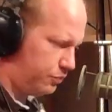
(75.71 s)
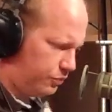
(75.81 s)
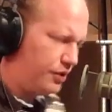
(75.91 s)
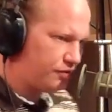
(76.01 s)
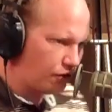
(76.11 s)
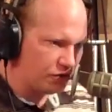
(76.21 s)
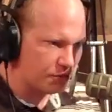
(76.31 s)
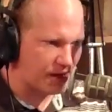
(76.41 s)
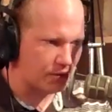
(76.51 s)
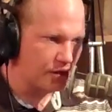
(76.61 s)
we talked
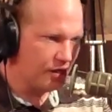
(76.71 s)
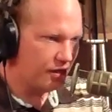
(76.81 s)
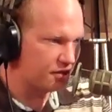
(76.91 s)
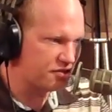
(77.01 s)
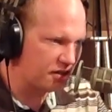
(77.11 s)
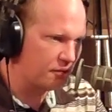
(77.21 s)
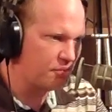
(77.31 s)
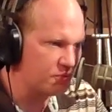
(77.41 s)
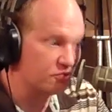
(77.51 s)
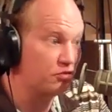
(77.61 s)
about like telling
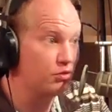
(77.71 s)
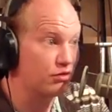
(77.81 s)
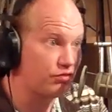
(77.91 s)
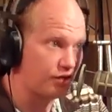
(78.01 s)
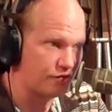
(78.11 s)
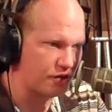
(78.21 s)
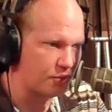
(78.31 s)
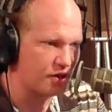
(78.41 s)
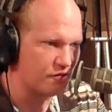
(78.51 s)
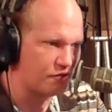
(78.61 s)
people some of the stuff that
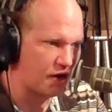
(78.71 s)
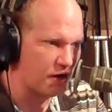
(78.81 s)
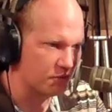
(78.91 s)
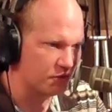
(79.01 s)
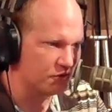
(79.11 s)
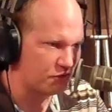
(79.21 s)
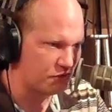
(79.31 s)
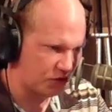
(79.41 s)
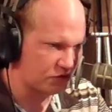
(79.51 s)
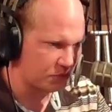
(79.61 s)
we had found on the
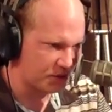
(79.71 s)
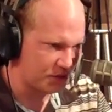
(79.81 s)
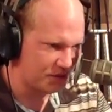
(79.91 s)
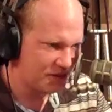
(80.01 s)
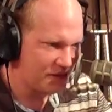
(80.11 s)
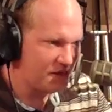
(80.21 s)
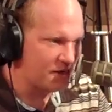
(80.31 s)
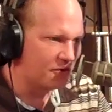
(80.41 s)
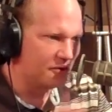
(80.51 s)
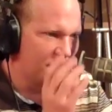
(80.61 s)
first one
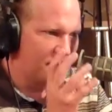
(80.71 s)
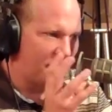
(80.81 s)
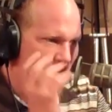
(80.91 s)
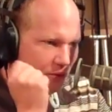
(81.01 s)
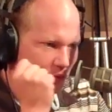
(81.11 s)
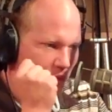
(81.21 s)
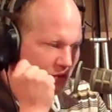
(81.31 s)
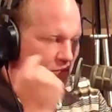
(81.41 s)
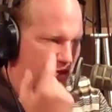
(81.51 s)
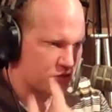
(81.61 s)
now
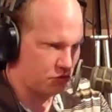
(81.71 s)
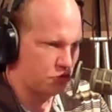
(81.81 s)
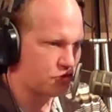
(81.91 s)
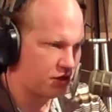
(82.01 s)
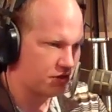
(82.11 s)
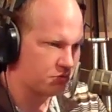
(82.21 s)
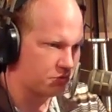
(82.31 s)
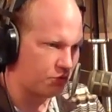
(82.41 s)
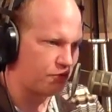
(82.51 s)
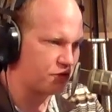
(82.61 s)
We've mentioned the truck,
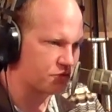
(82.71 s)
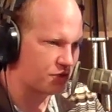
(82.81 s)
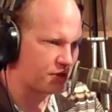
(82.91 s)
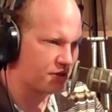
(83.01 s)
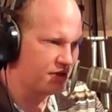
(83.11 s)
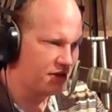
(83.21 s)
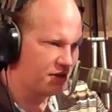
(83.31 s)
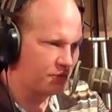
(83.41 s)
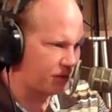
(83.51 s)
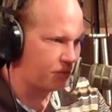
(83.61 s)
the refrigerator.
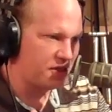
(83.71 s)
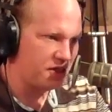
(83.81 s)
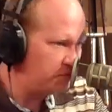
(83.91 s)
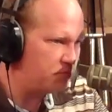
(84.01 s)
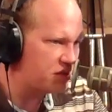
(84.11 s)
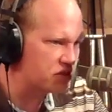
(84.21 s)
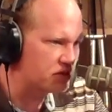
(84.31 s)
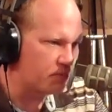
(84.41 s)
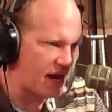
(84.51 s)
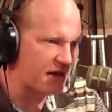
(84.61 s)
We, we didn't
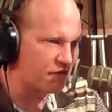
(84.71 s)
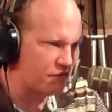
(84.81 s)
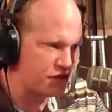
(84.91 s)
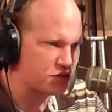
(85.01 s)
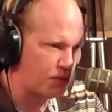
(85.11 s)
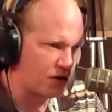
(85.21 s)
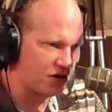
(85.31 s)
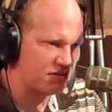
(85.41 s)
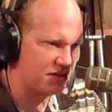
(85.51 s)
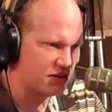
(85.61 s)
mention the bag of fish
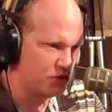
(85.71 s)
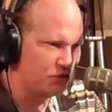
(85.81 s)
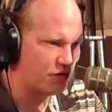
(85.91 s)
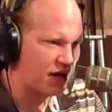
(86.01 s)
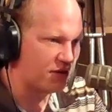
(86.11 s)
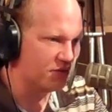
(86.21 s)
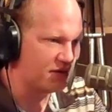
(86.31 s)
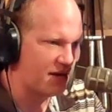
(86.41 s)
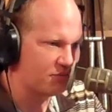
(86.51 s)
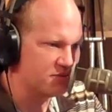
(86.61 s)
parts that you oh. found. That